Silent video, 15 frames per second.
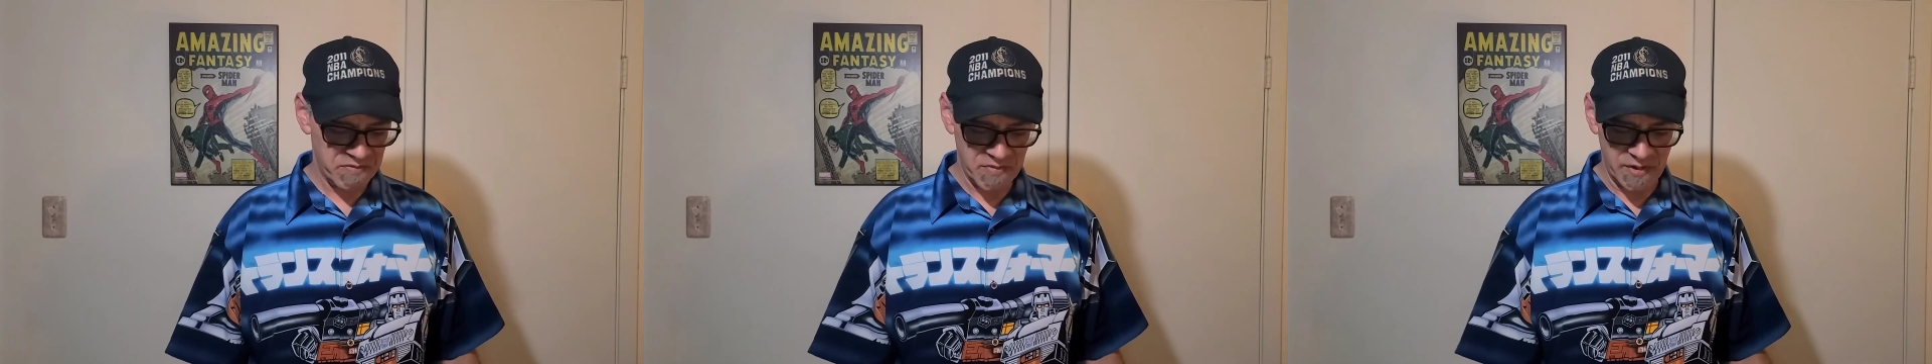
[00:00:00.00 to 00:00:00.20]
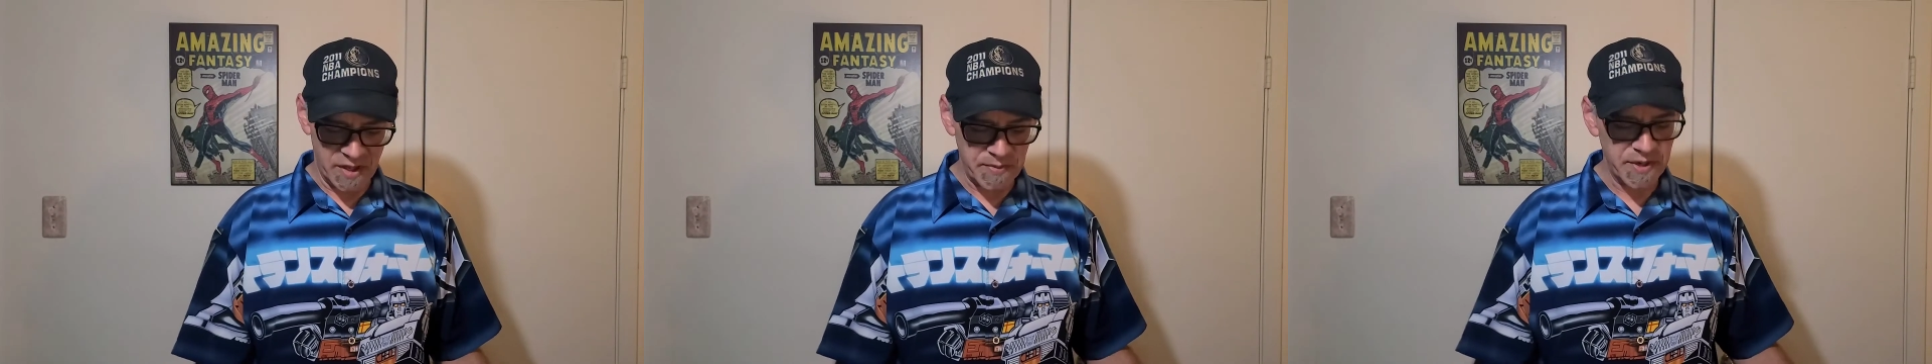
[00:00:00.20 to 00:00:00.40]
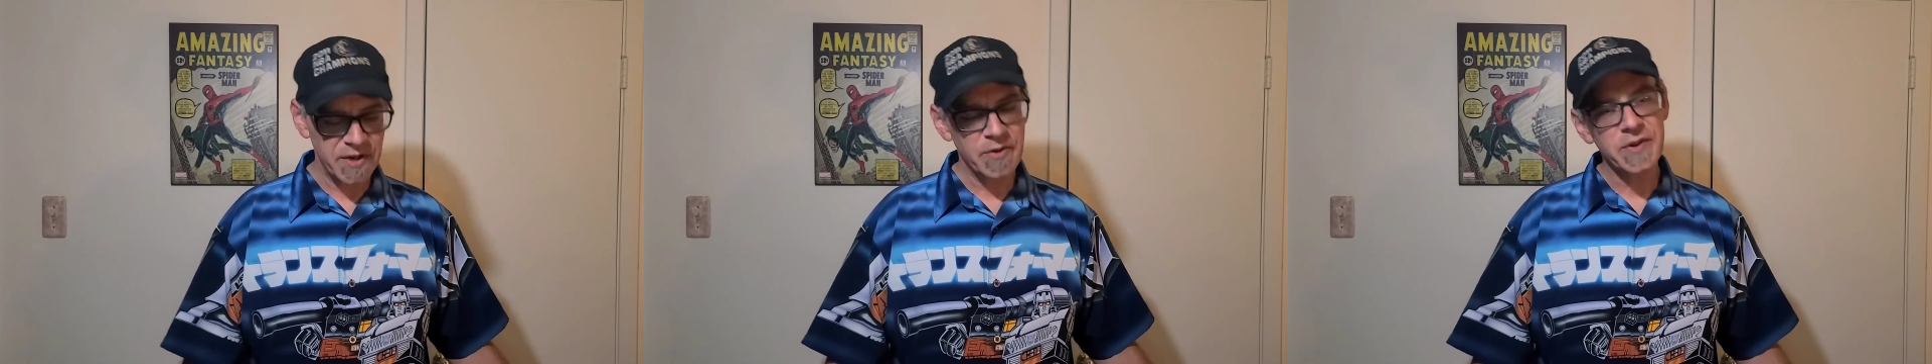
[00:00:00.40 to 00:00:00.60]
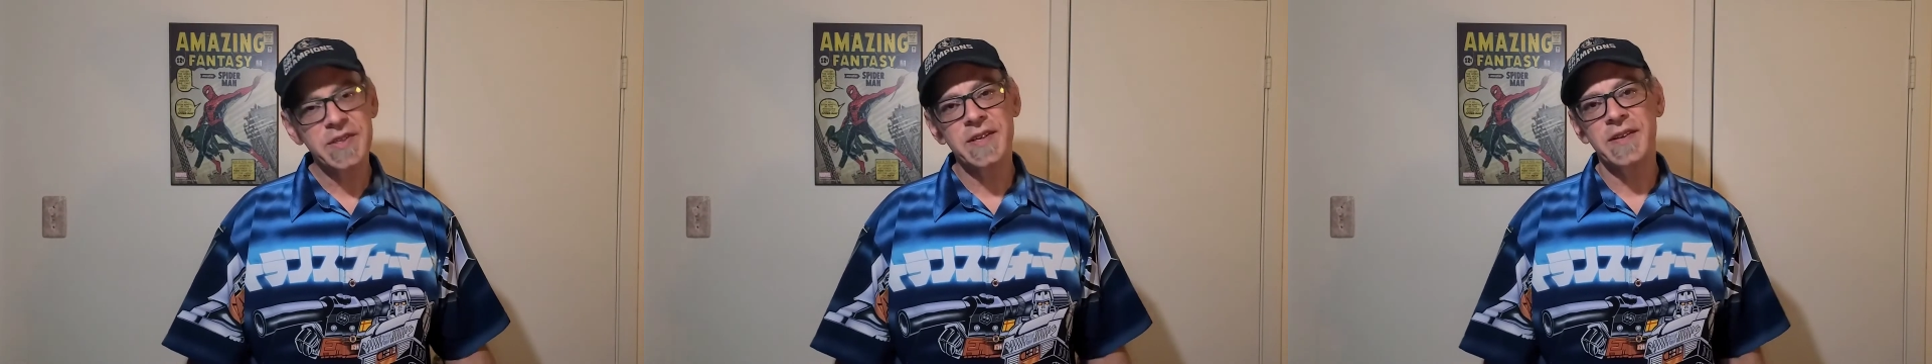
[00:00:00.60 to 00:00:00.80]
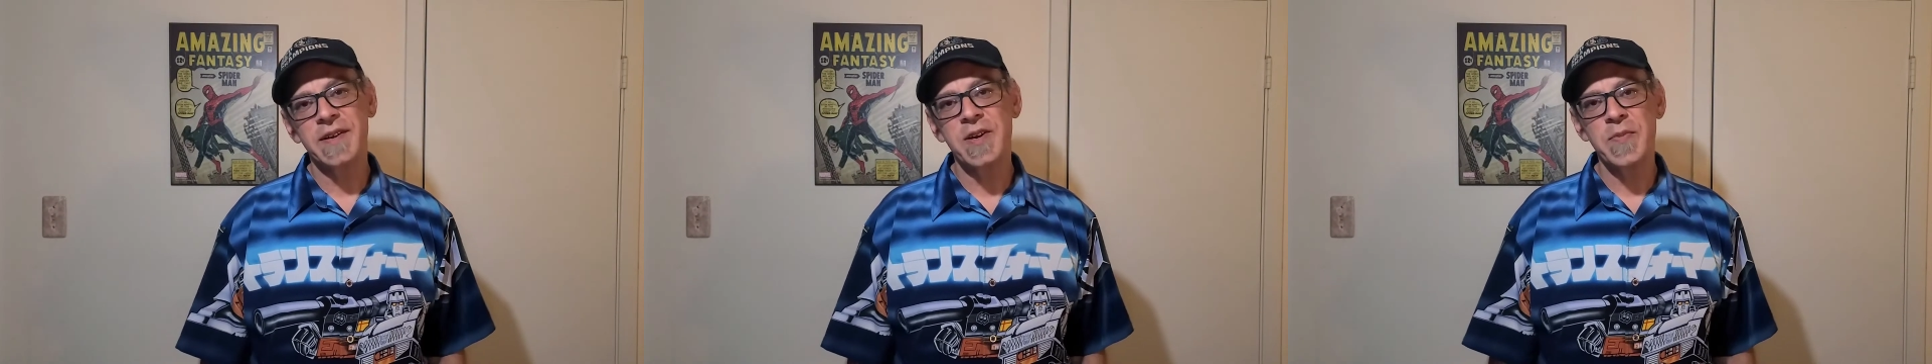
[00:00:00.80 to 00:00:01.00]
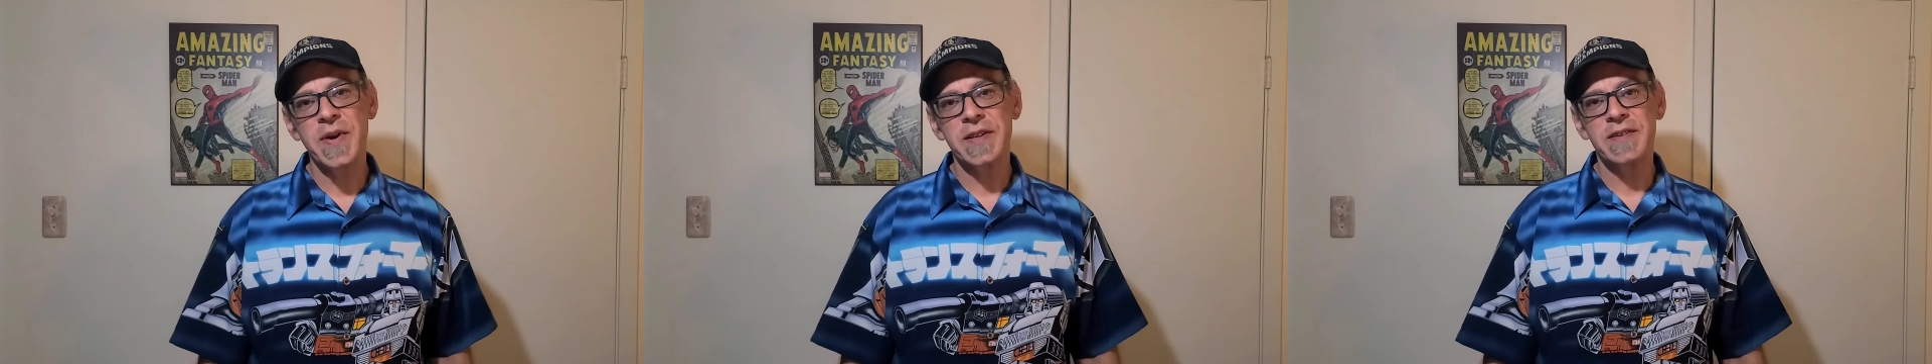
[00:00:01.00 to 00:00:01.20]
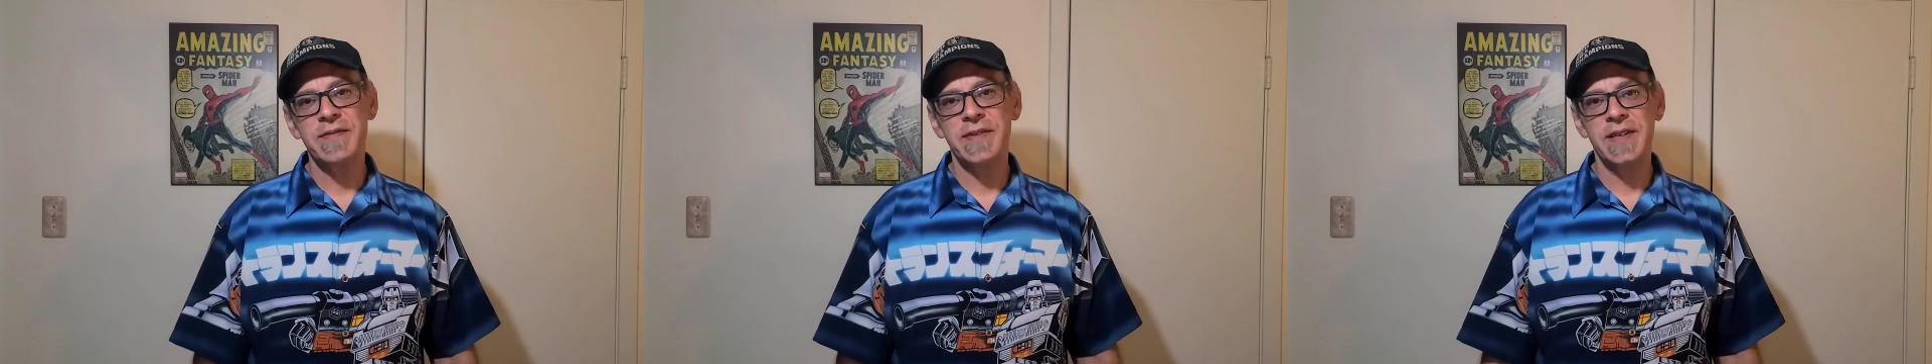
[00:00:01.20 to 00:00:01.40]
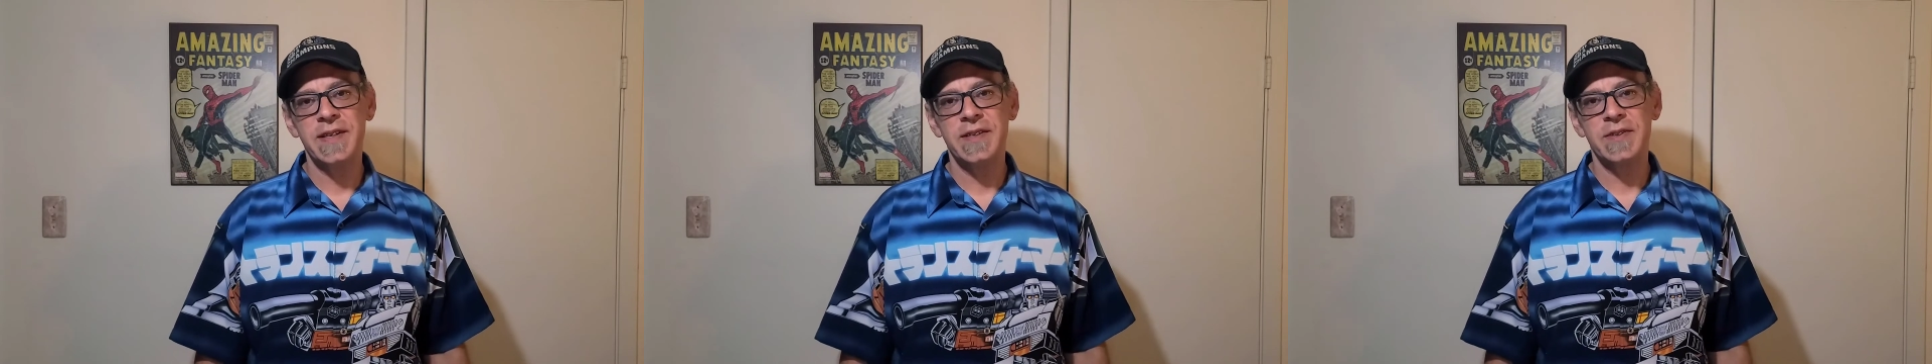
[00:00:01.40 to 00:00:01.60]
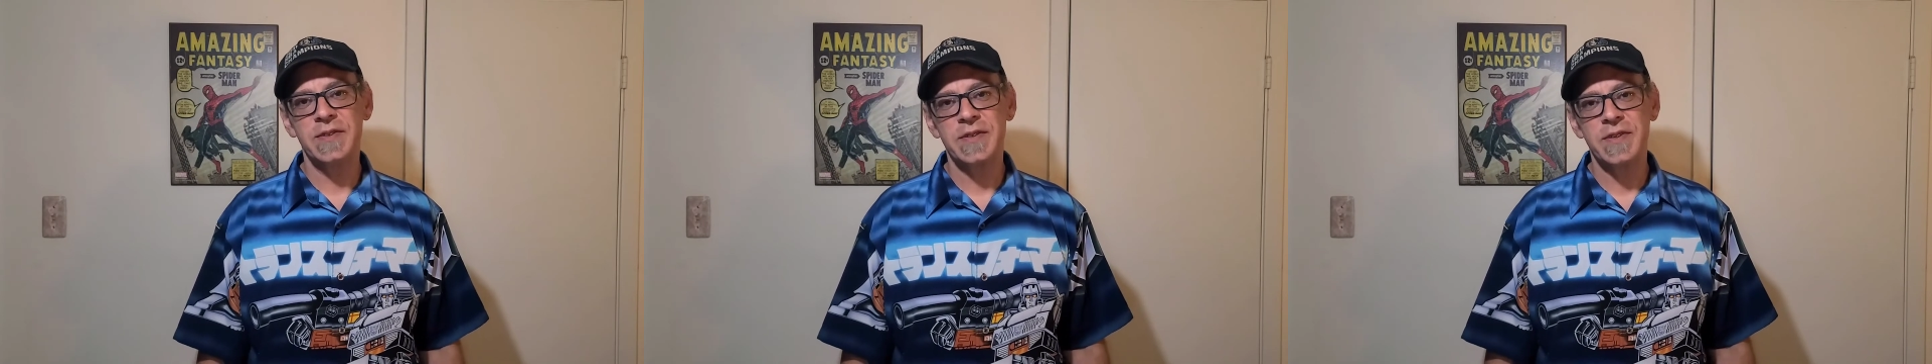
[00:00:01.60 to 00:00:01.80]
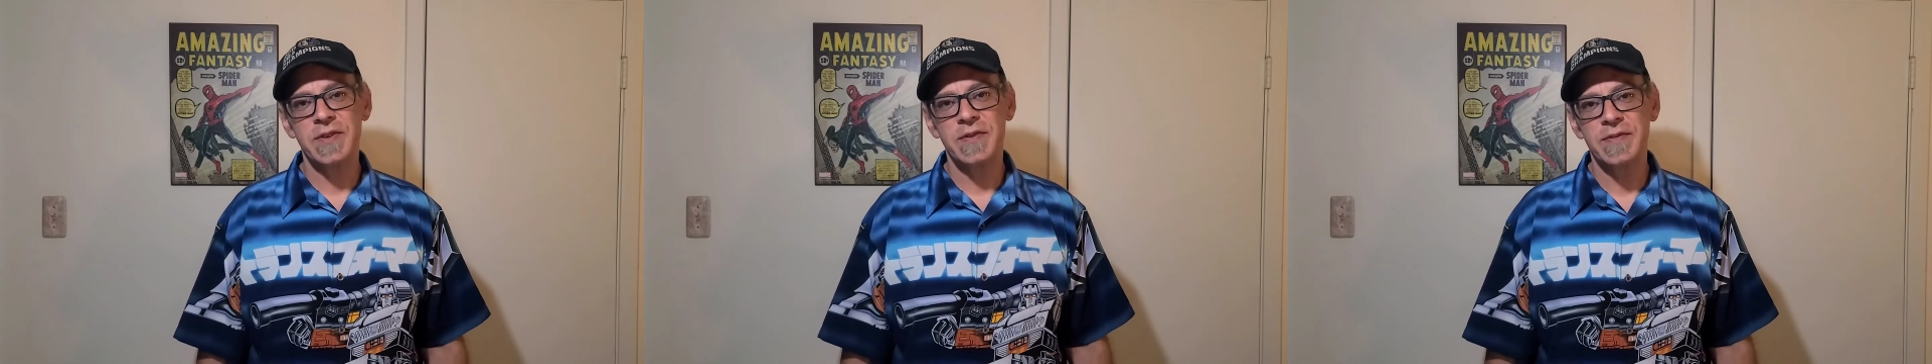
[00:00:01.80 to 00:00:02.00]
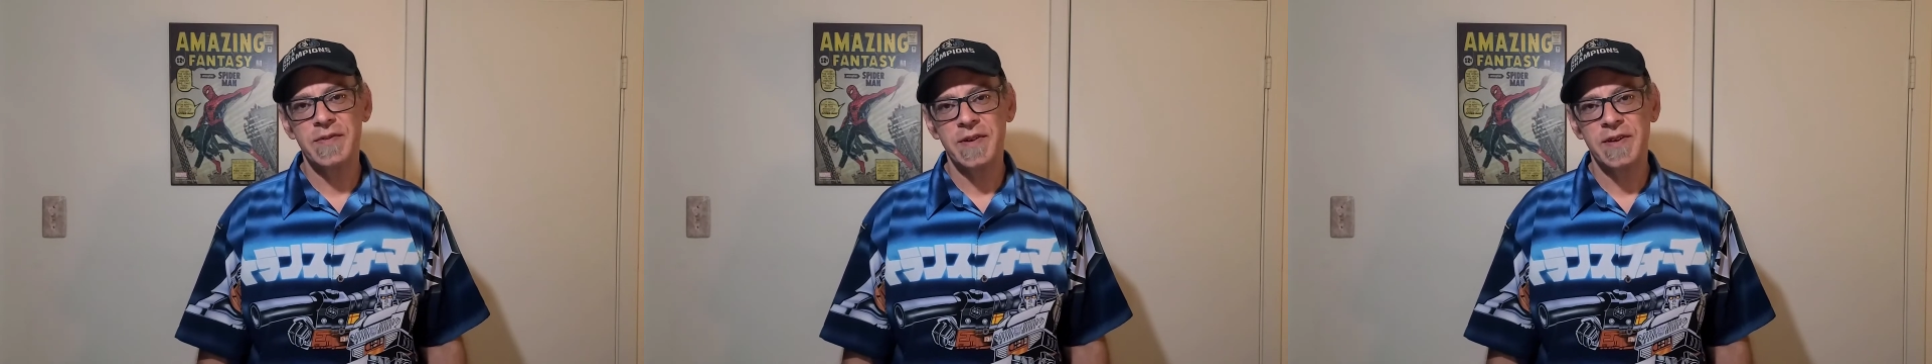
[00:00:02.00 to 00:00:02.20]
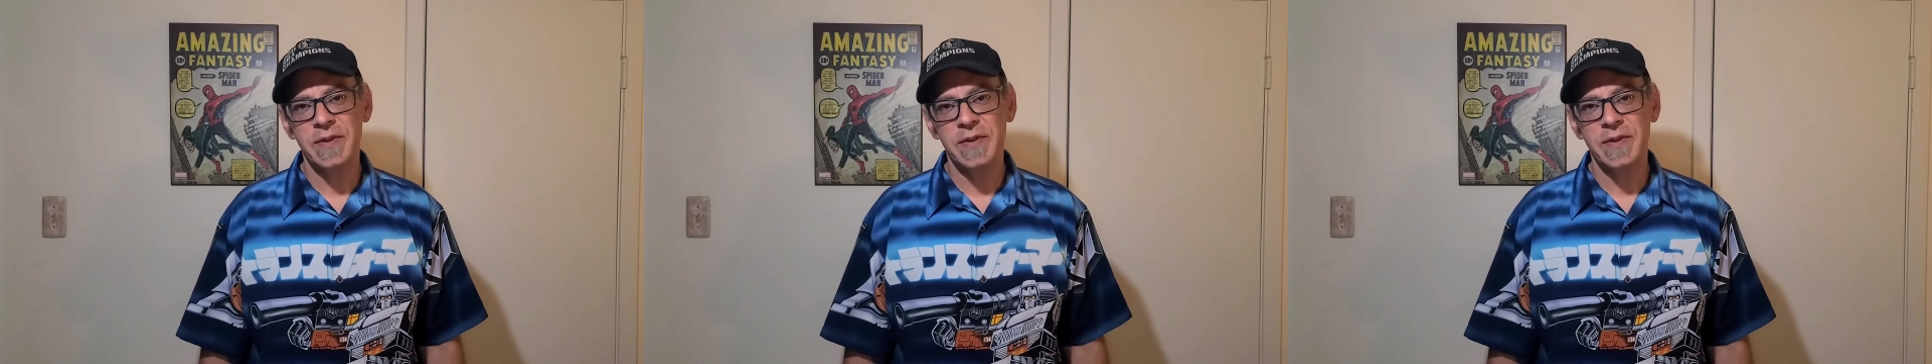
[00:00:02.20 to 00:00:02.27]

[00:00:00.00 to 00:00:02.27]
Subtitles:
Let me know what you think about the video so far.